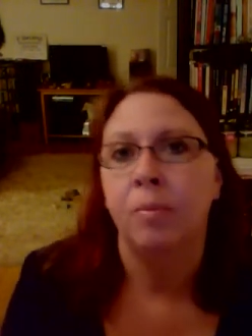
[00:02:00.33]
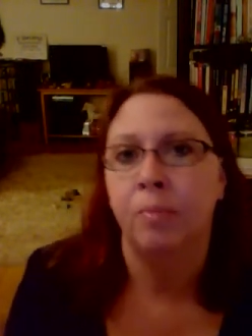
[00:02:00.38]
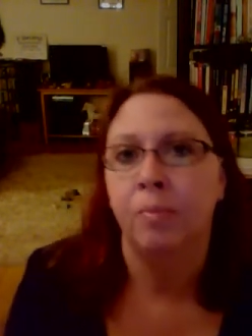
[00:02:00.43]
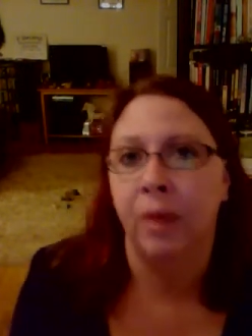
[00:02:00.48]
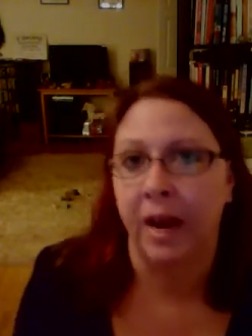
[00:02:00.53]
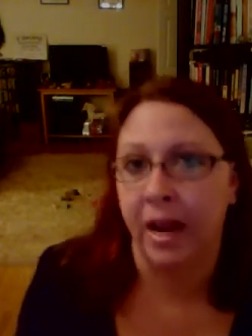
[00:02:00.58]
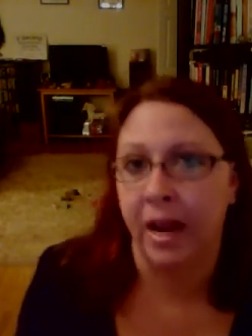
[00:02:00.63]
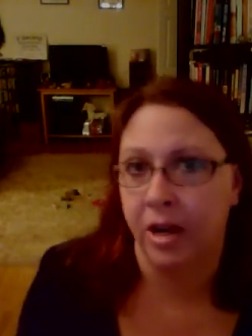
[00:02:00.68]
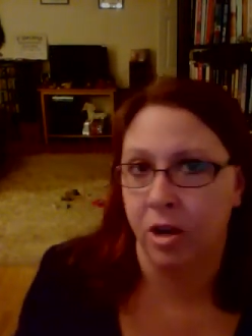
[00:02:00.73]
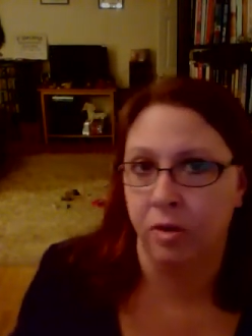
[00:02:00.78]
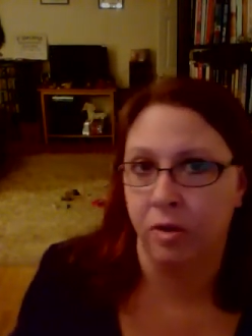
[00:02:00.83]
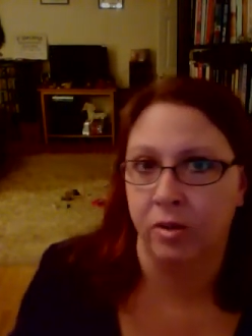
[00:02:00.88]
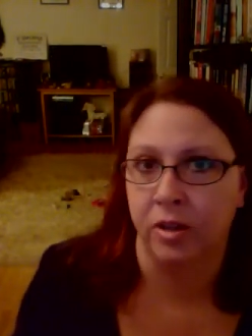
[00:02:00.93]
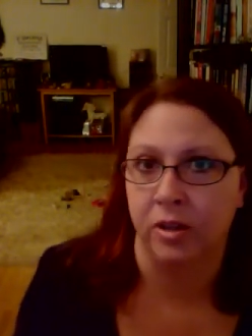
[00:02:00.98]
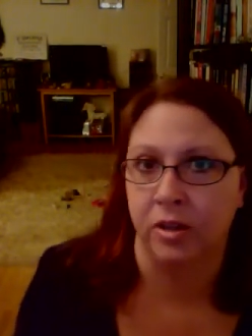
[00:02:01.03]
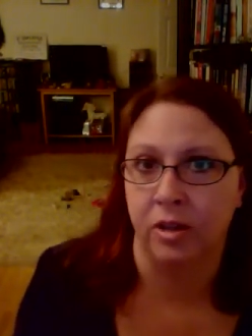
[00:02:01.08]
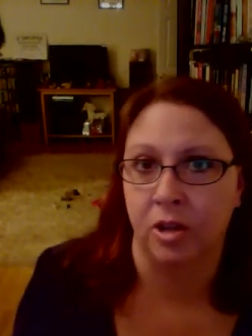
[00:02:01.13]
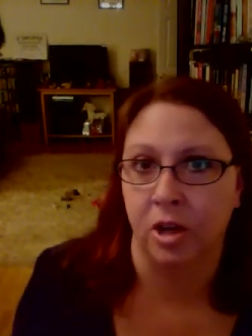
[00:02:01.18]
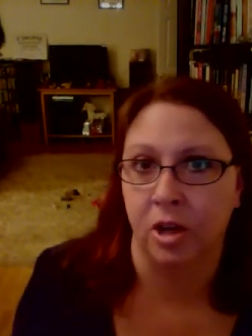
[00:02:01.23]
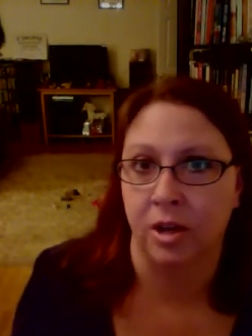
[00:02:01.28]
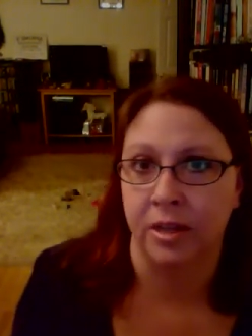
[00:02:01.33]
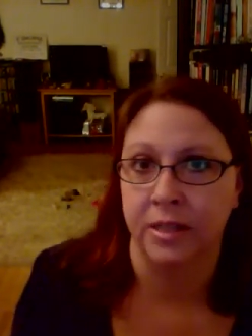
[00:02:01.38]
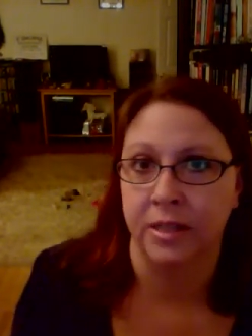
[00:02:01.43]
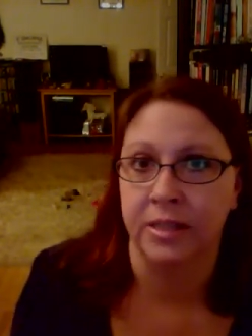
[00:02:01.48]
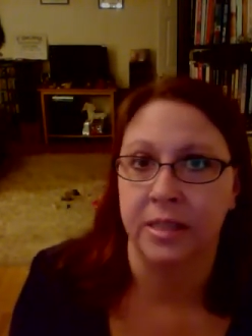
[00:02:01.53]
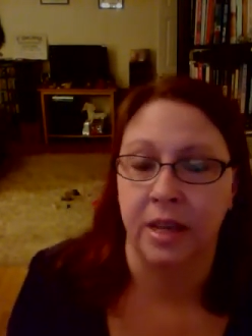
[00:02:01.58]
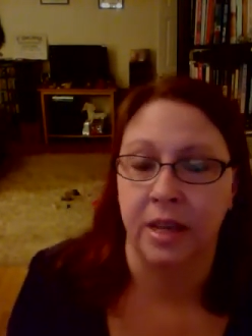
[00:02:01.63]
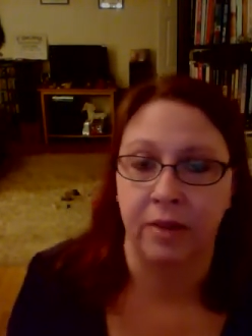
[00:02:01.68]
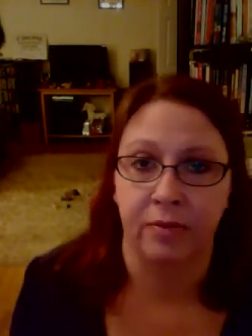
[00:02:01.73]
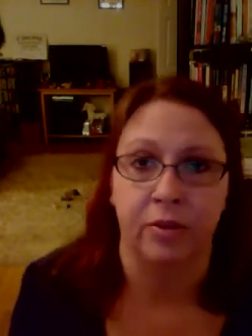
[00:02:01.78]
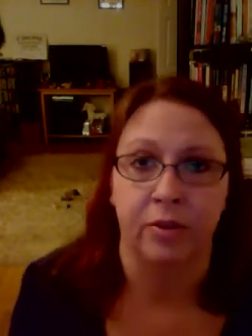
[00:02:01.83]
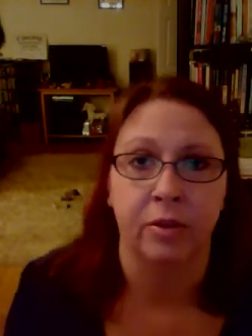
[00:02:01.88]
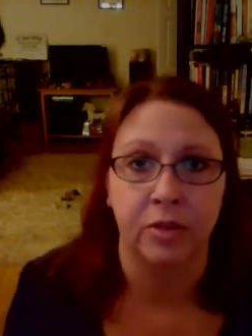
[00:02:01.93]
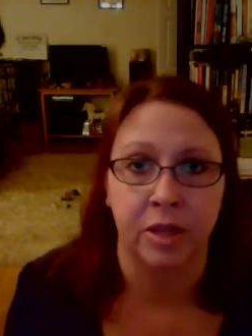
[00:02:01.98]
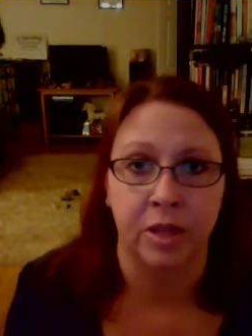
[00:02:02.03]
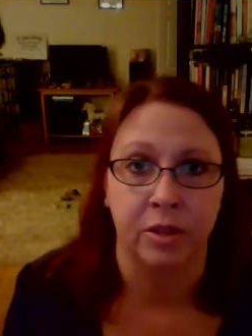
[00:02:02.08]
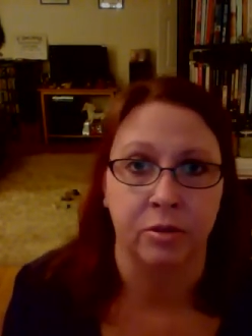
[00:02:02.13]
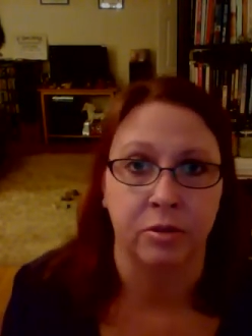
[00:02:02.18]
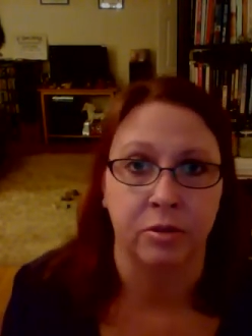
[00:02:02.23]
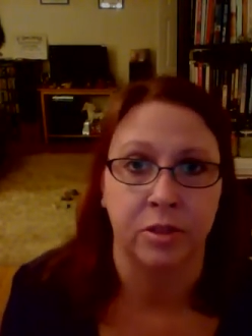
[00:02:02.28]
but I know that the dog is safe. They're
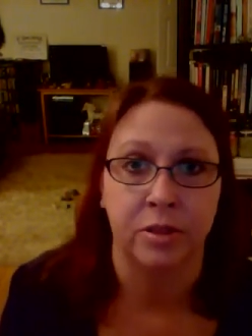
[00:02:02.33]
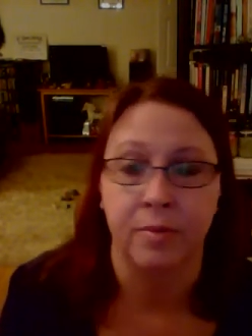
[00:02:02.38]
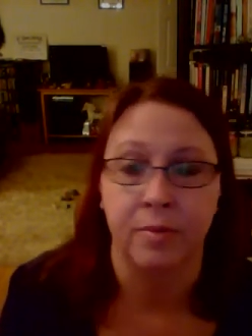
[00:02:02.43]
tethered to